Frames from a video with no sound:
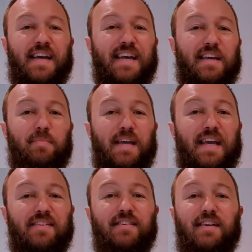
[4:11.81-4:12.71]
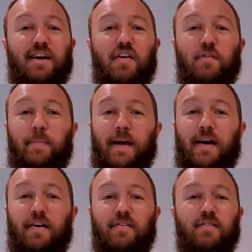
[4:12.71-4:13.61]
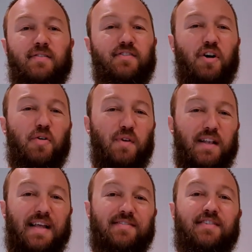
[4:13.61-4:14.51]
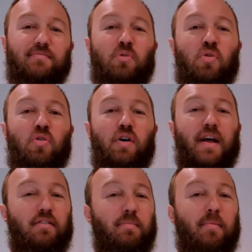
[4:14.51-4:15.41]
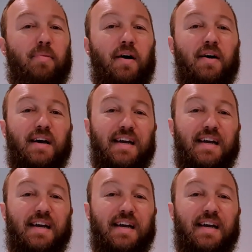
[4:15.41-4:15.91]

It can be easily overpowered, so less is more, and remember,